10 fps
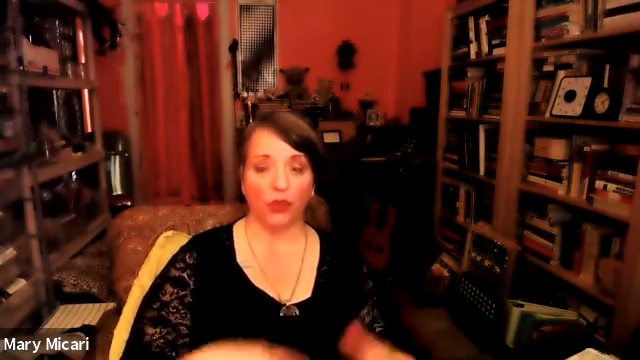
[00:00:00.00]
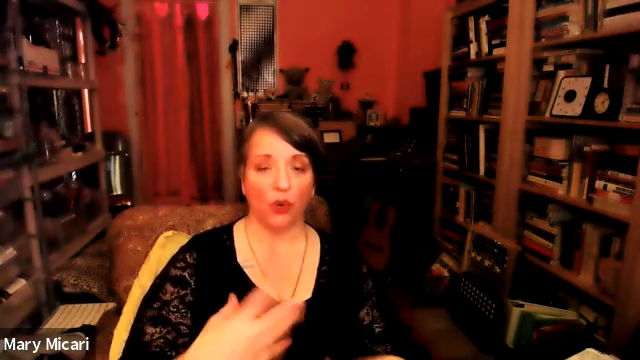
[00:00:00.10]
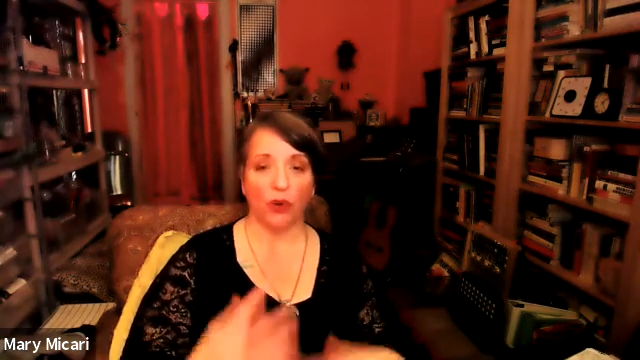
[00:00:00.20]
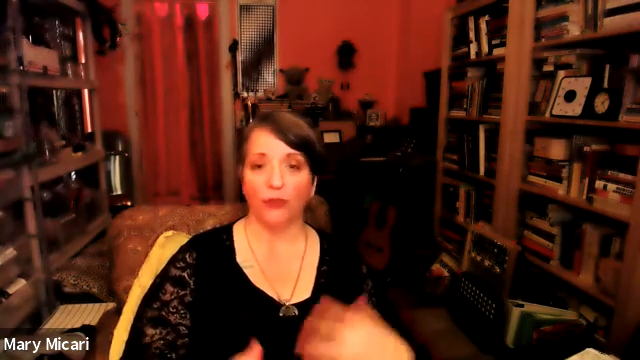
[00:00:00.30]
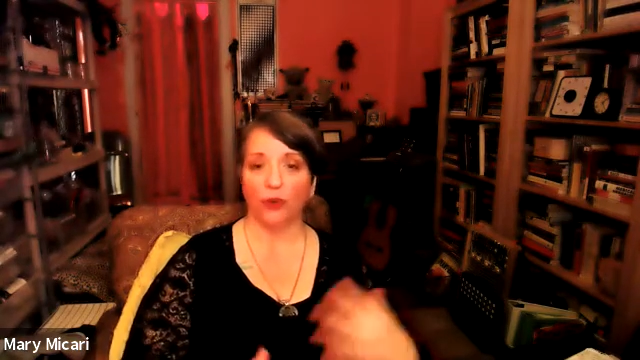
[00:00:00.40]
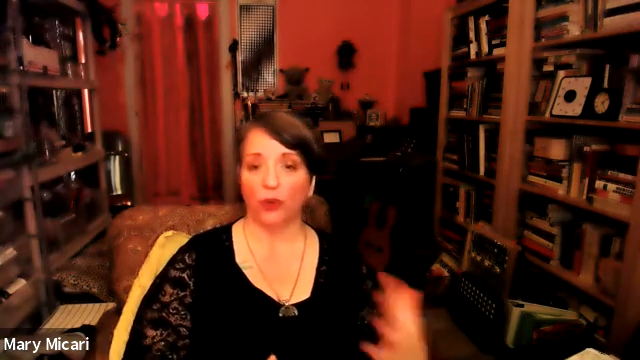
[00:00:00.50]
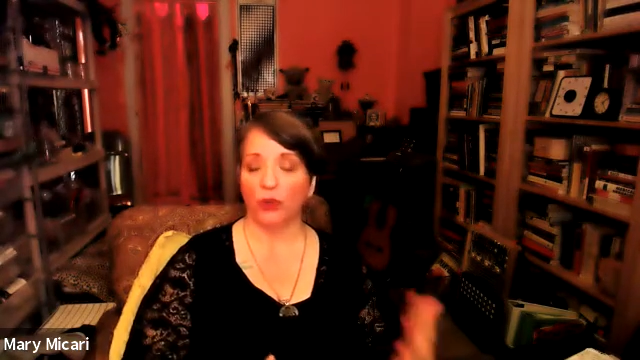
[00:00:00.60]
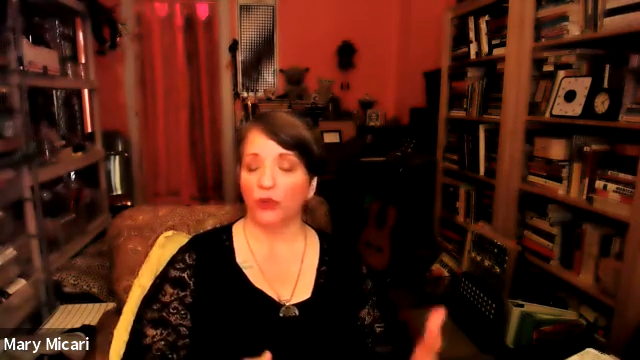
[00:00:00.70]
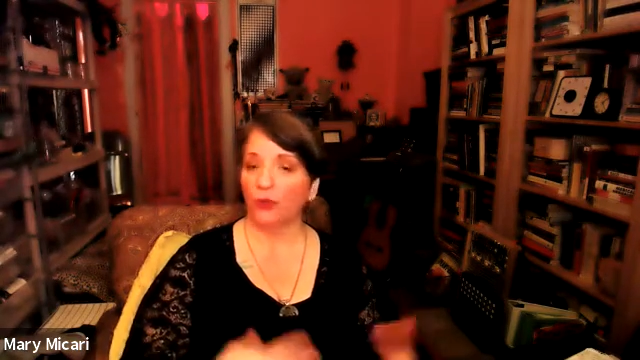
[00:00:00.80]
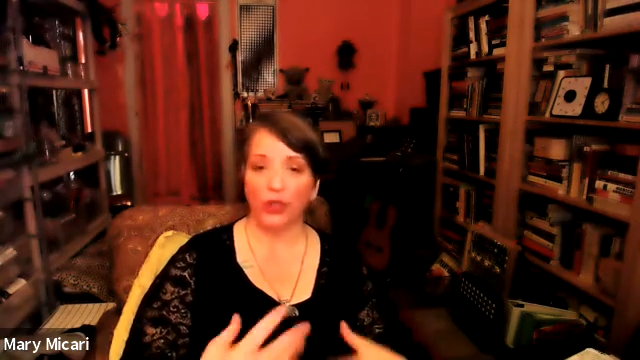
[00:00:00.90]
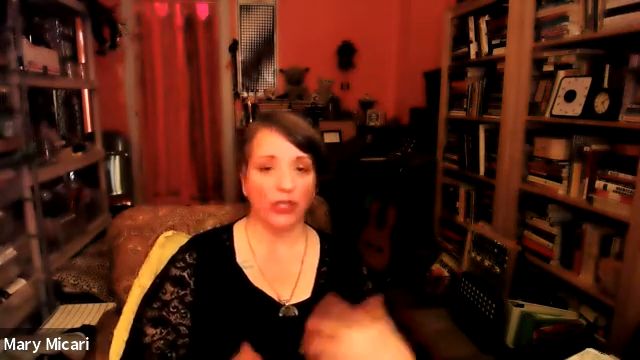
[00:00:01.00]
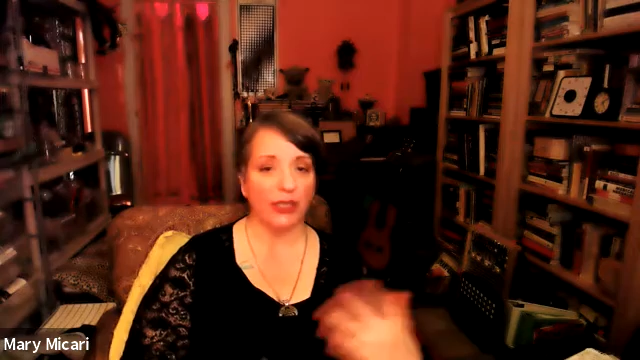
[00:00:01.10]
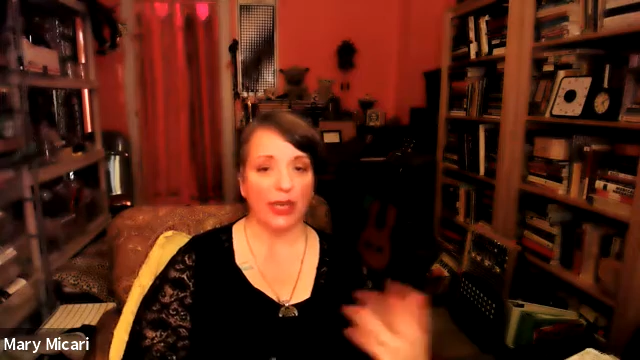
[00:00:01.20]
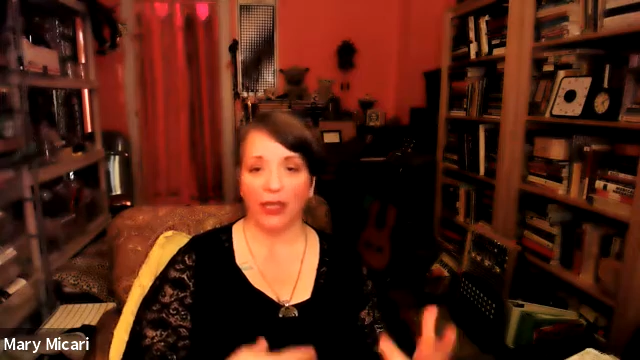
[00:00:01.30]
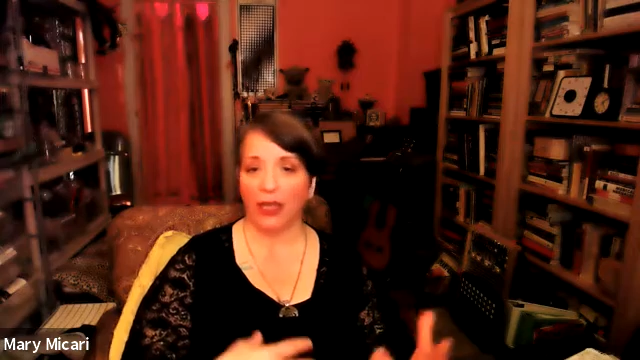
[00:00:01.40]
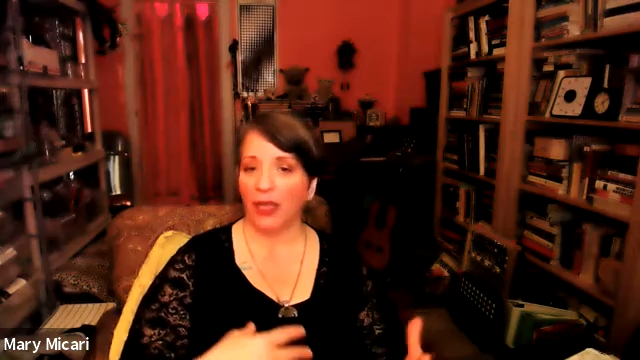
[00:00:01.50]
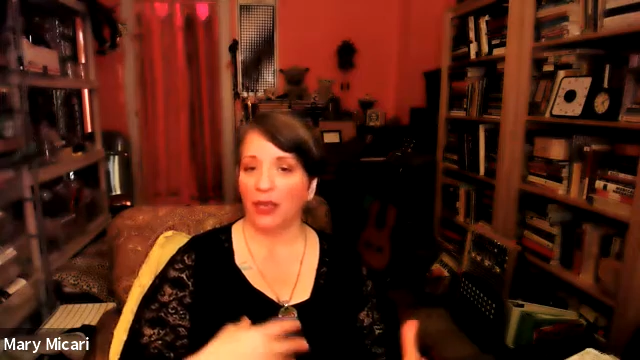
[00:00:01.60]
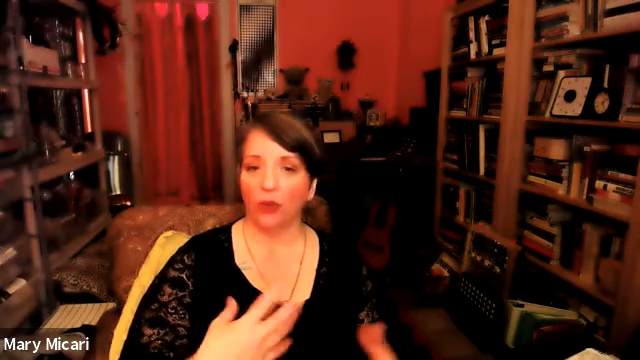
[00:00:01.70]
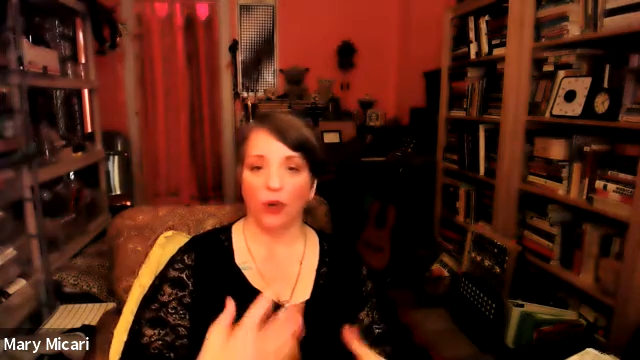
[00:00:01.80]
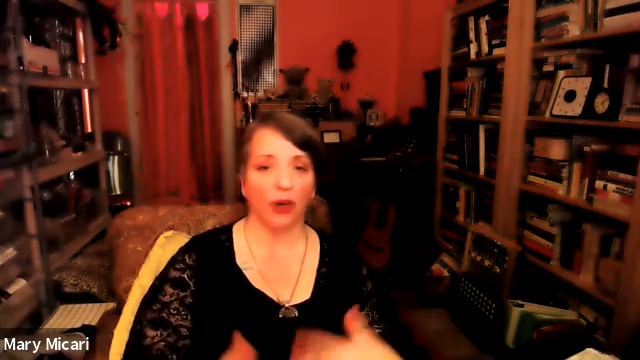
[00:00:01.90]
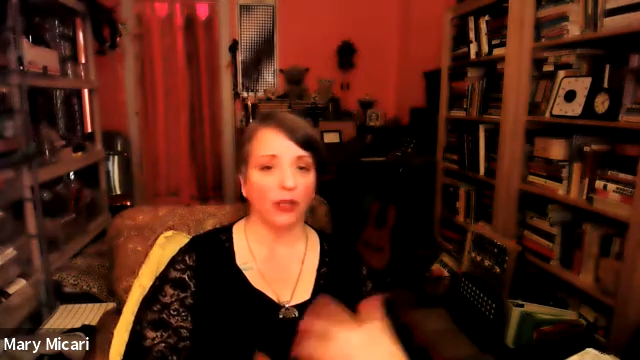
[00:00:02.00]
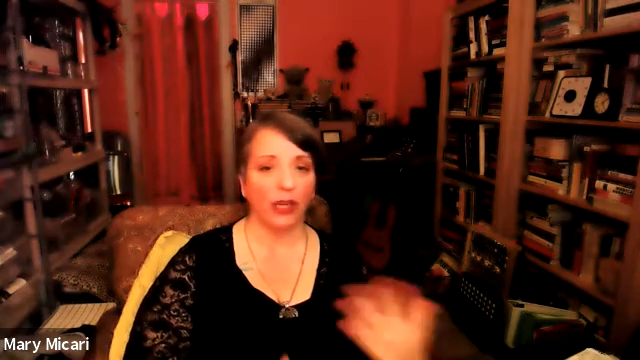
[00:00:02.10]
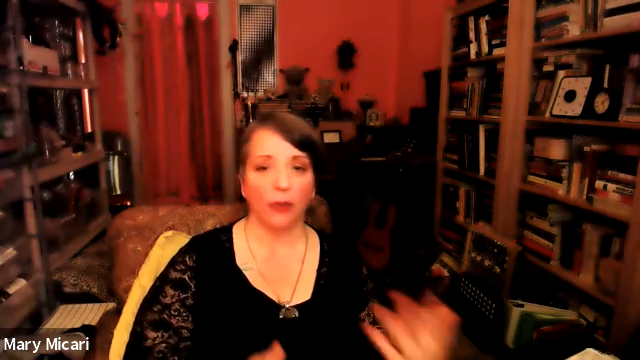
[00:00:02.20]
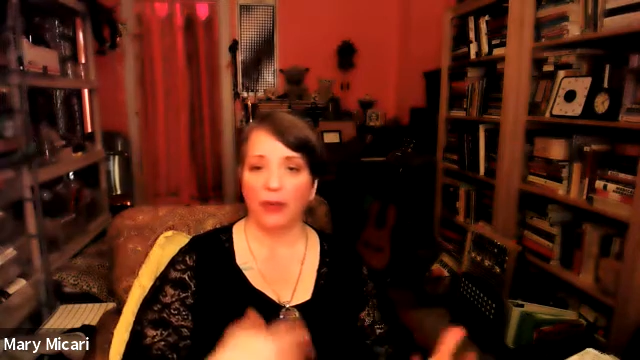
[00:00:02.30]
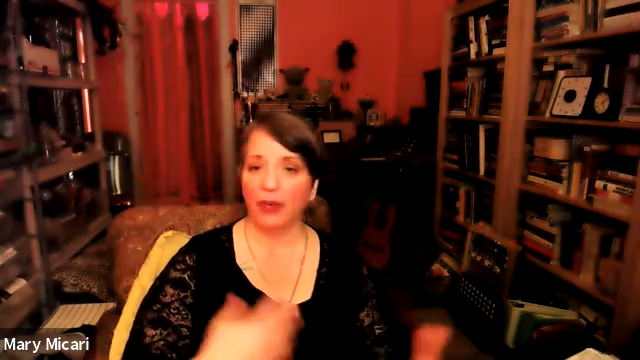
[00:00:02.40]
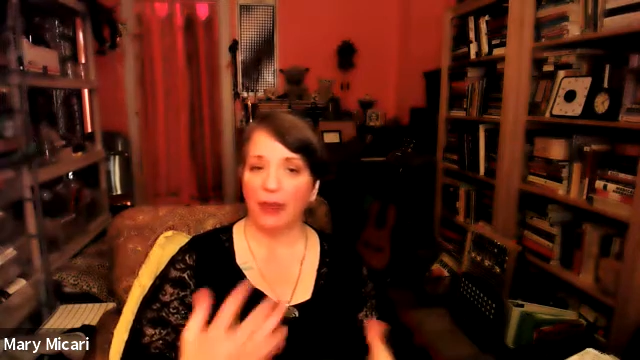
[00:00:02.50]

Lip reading: or for fortune telling, or, you know,